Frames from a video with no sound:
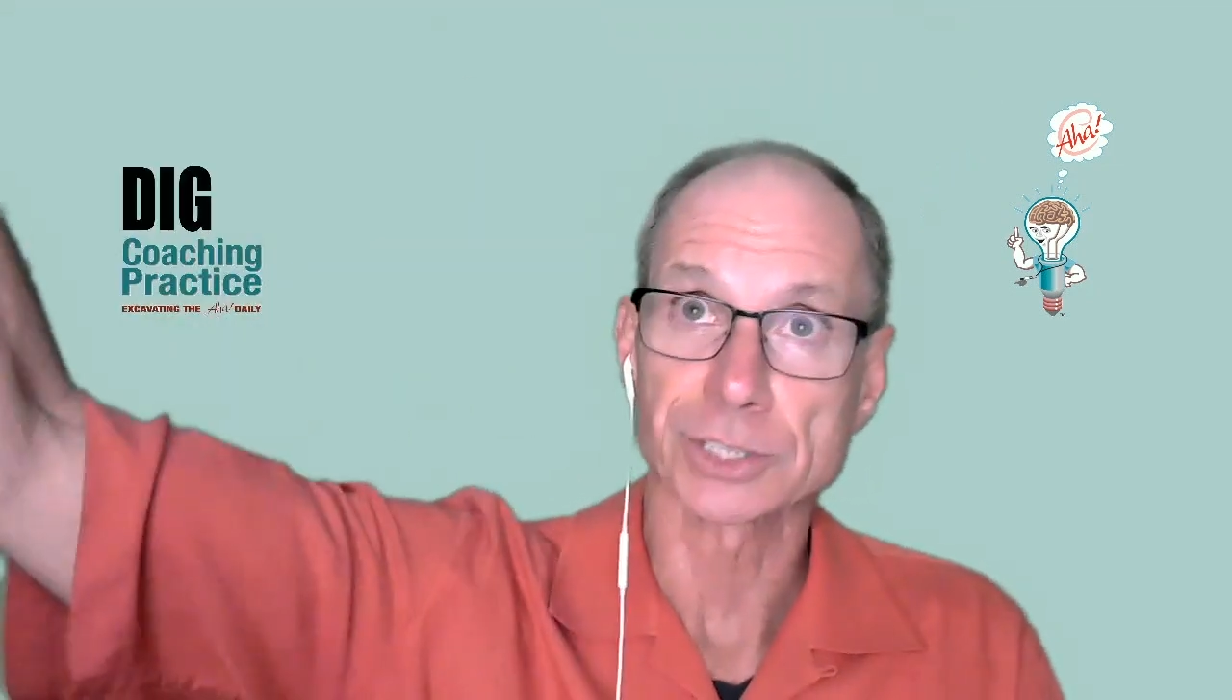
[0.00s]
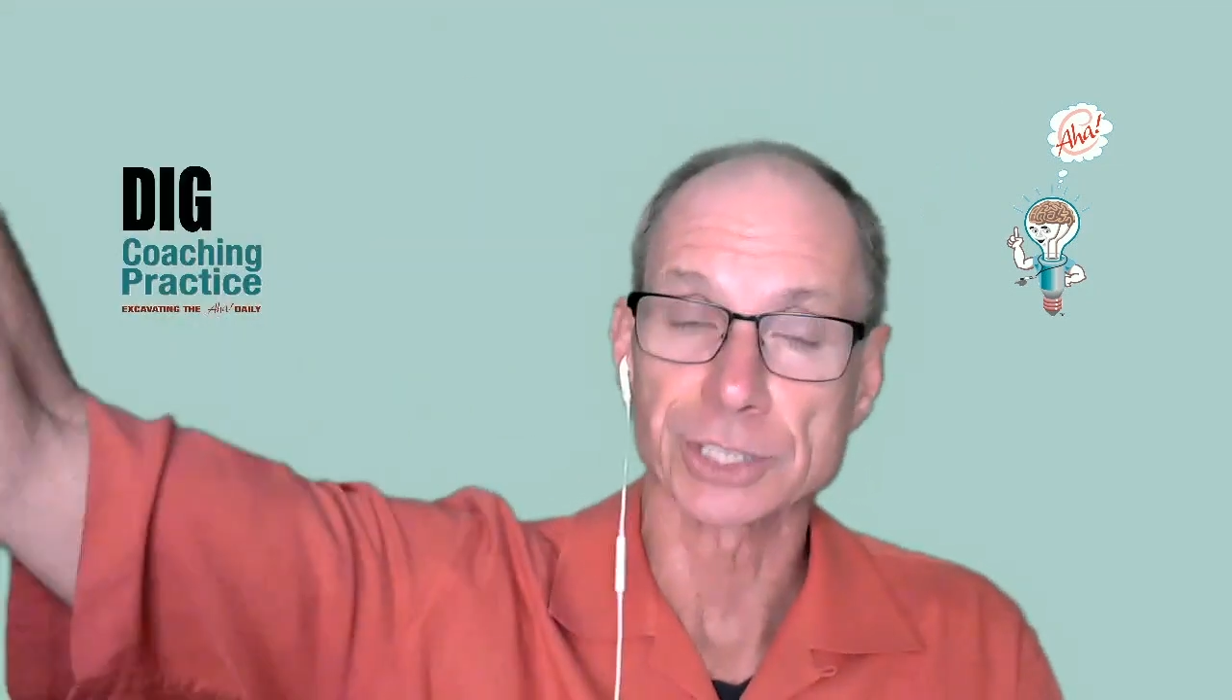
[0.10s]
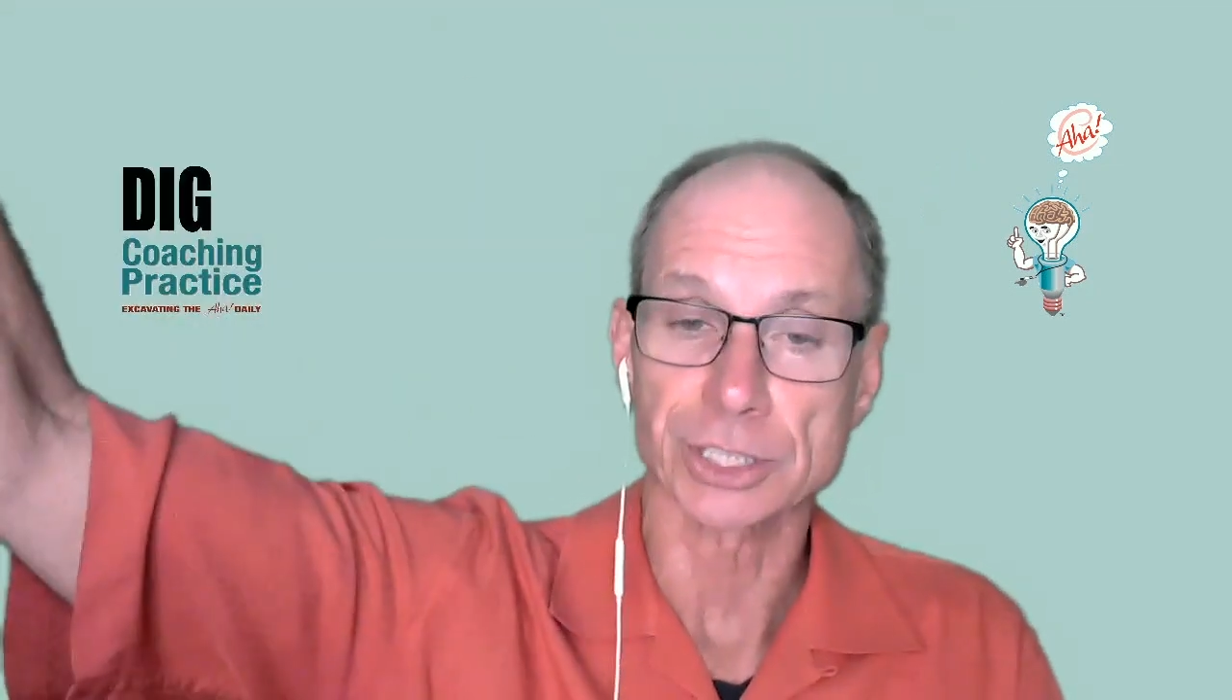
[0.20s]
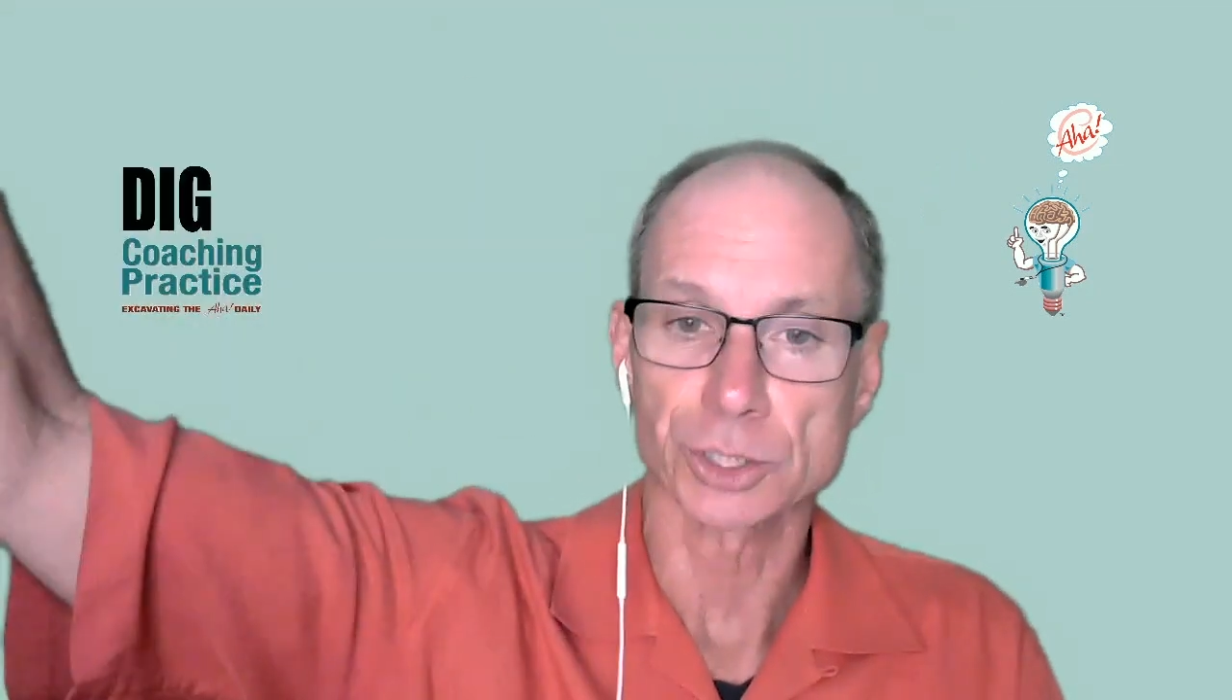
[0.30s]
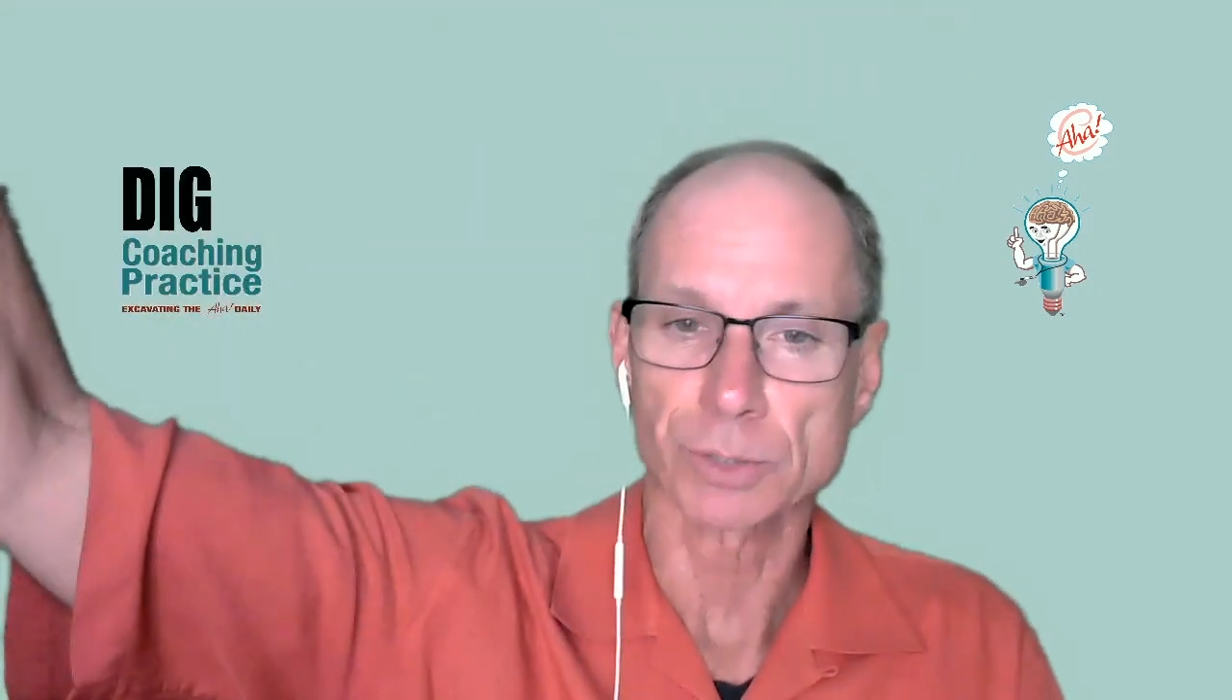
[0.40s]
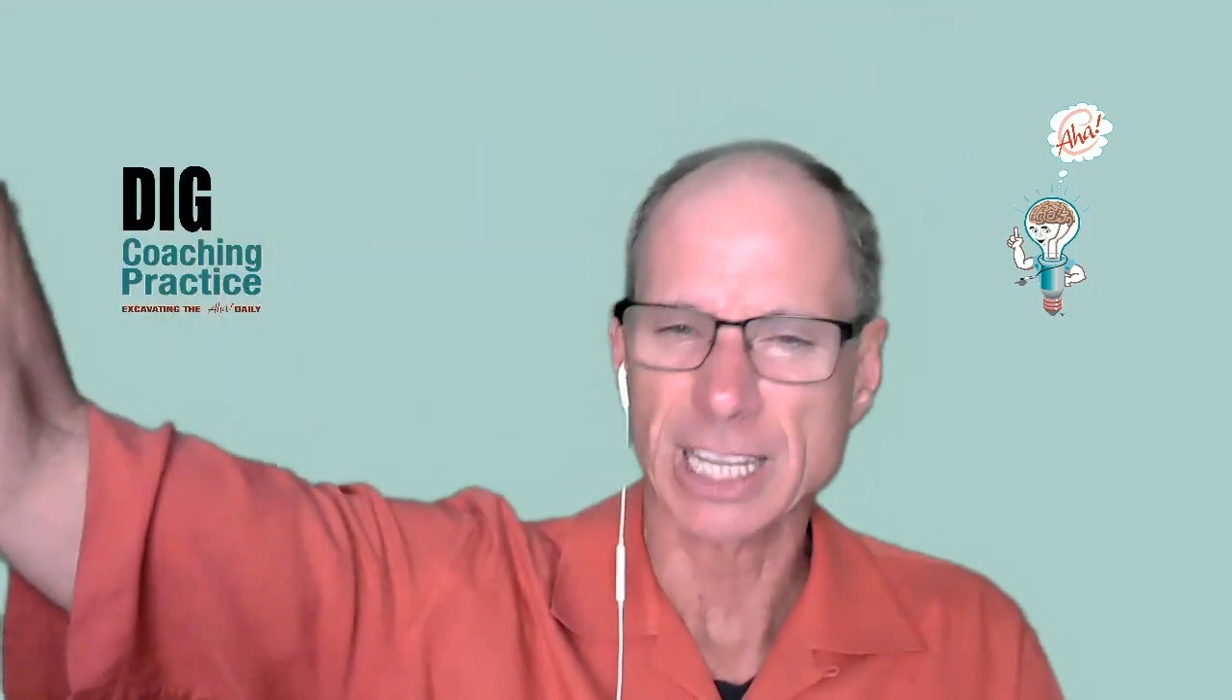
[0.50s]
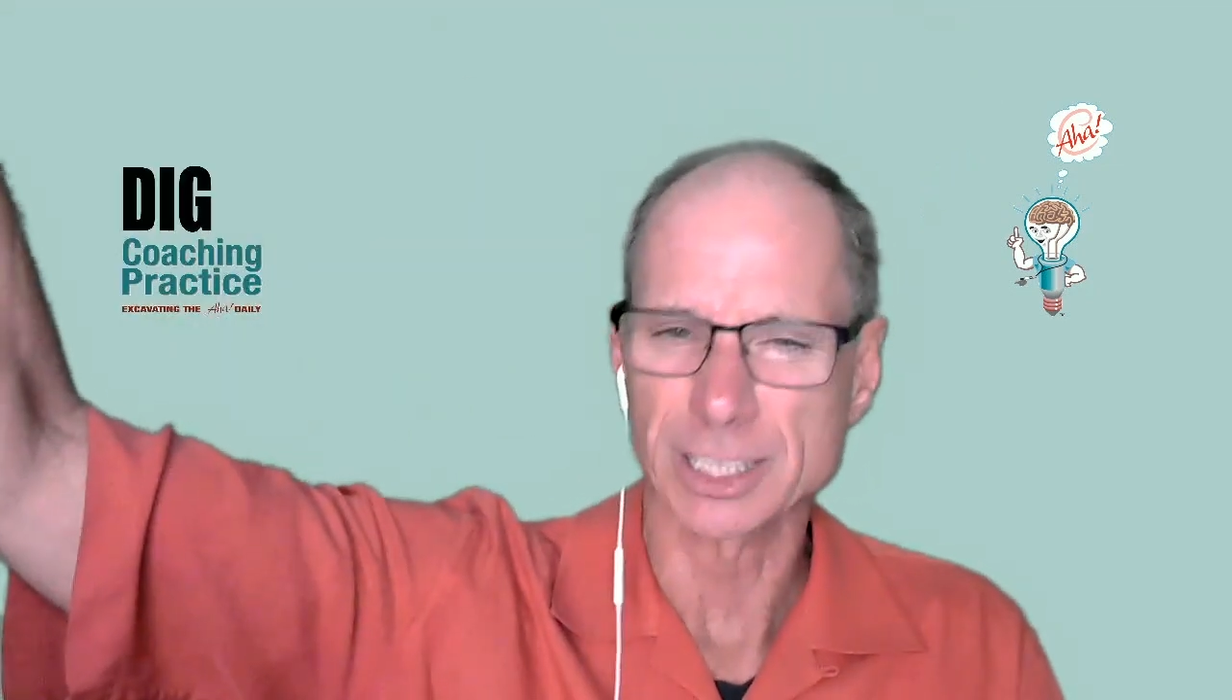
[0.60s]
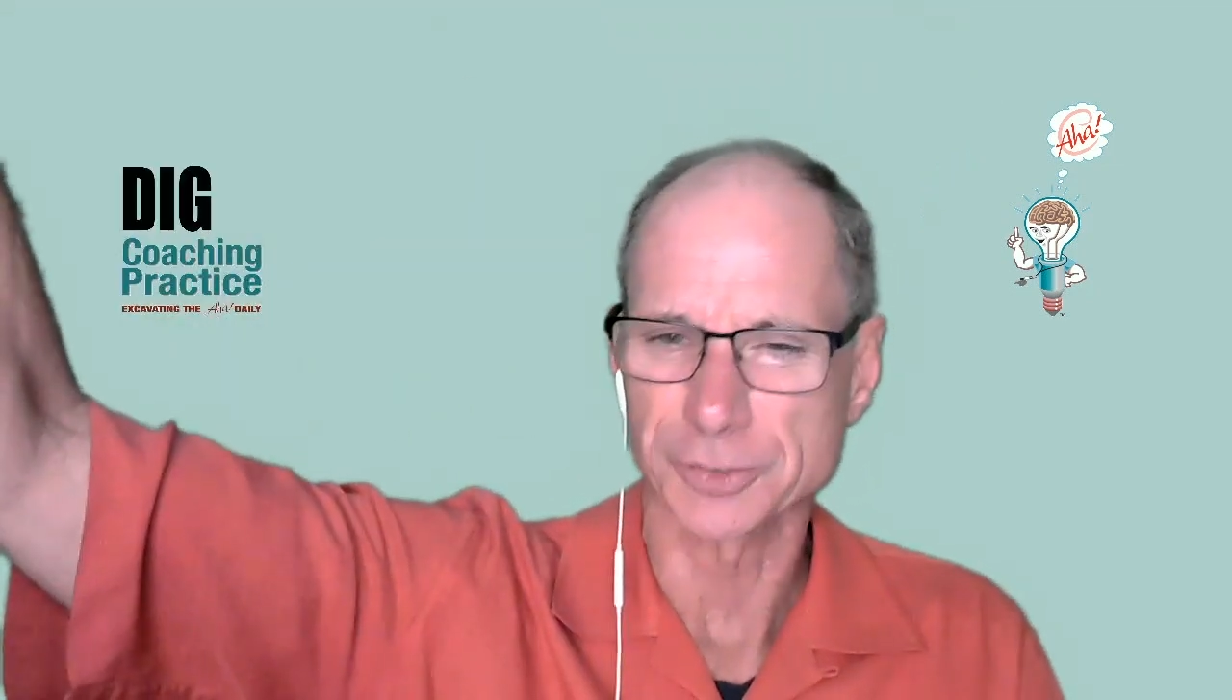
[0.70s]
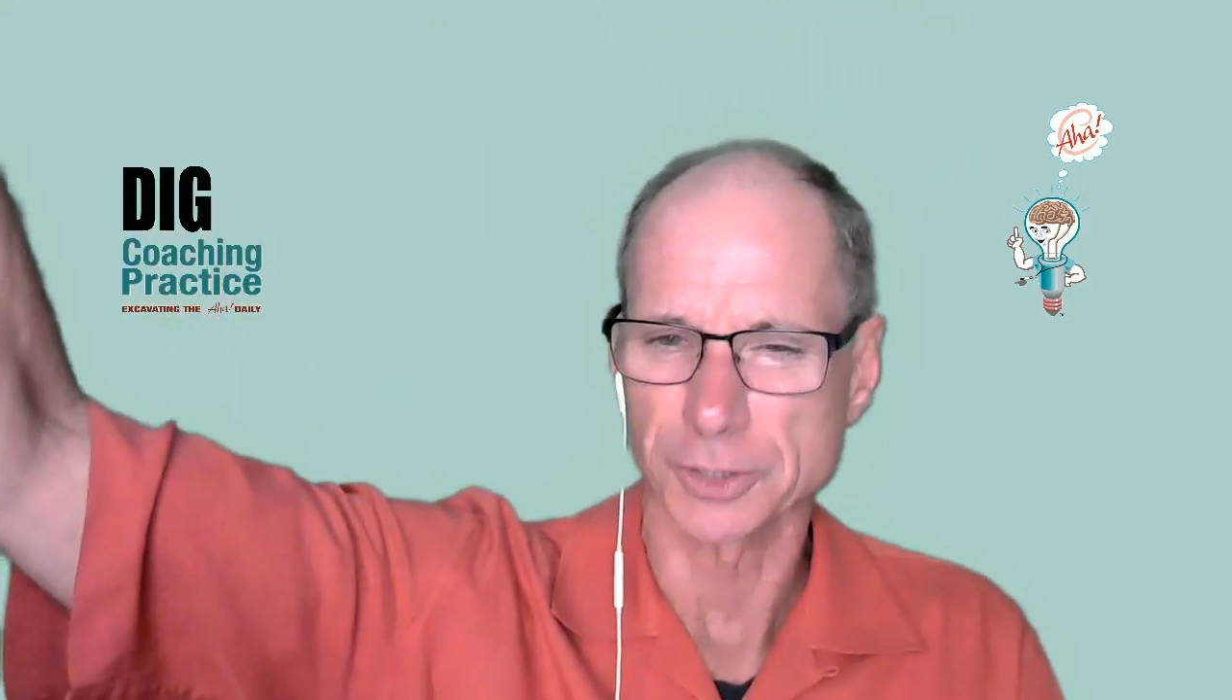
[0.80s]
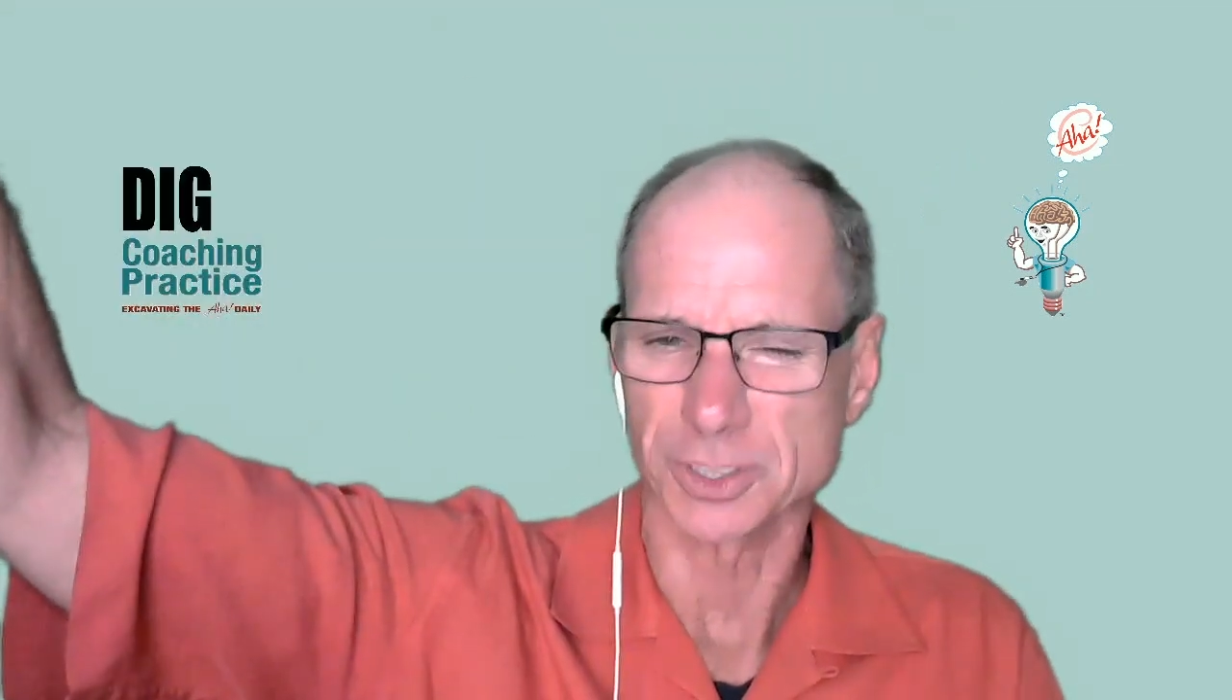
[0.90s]
does it
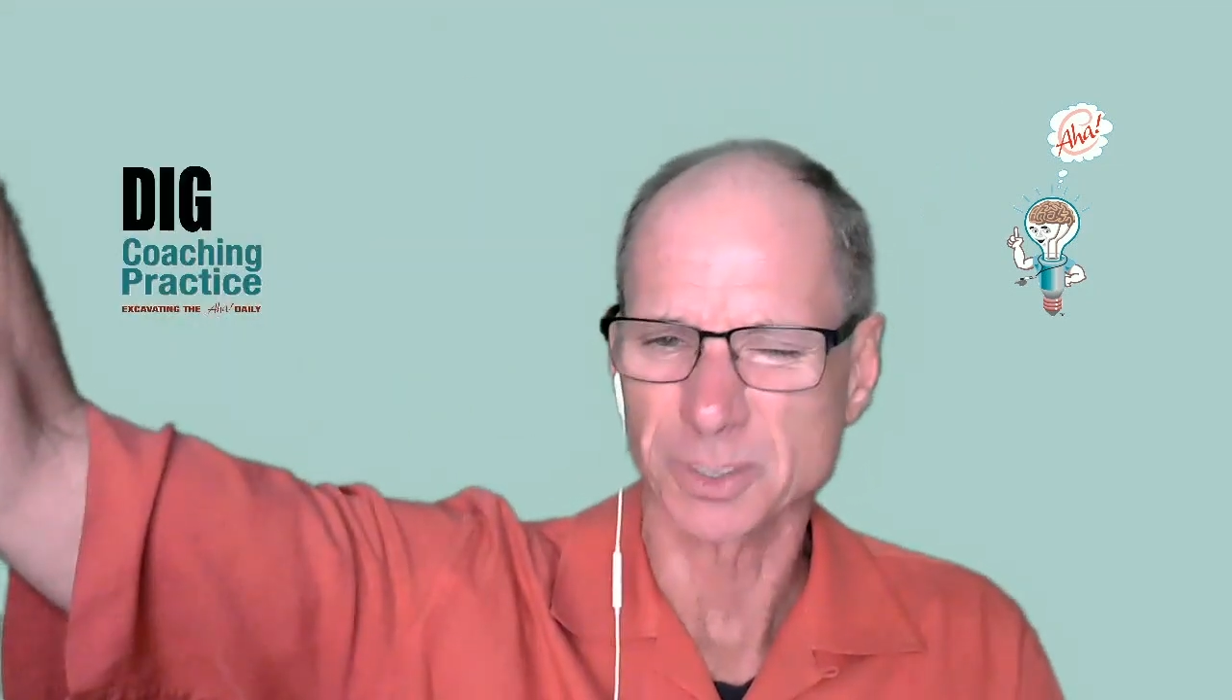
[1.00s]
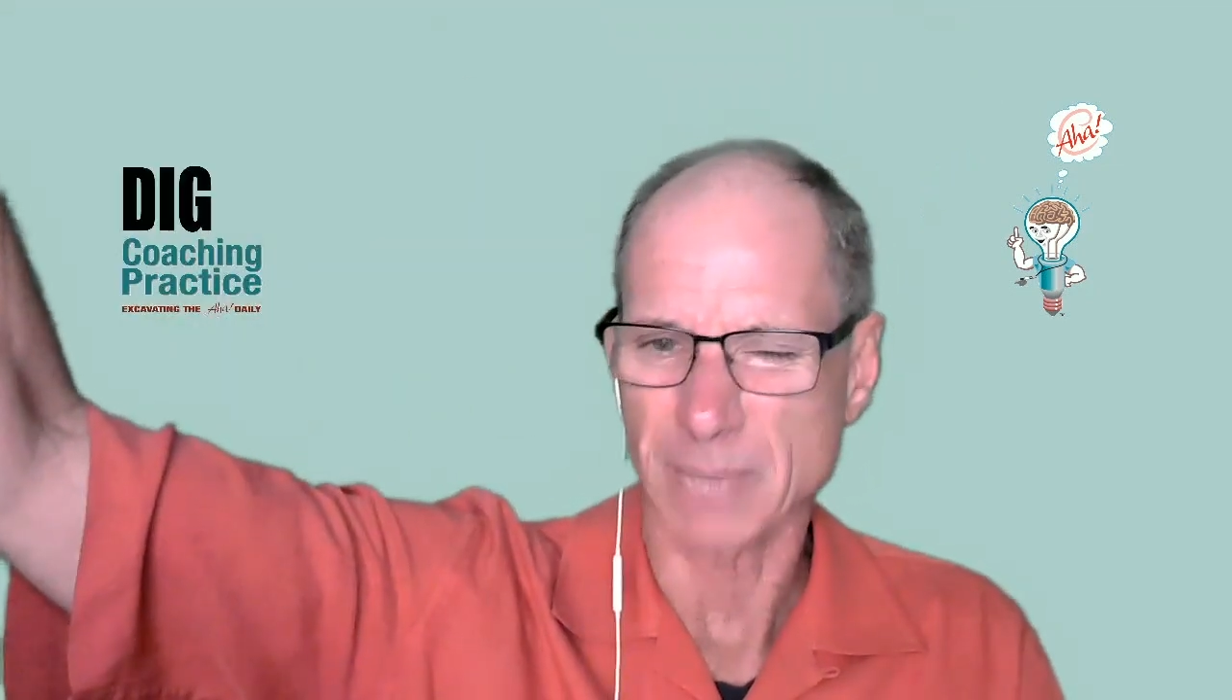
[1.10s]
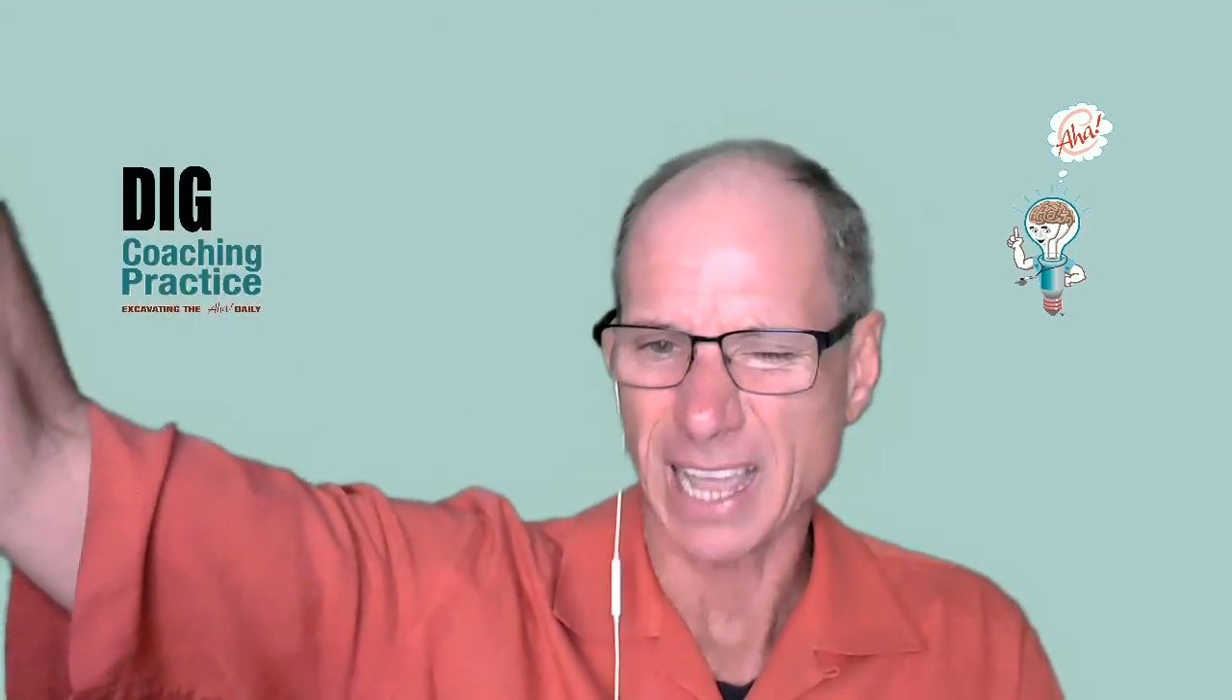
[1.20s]
transfers from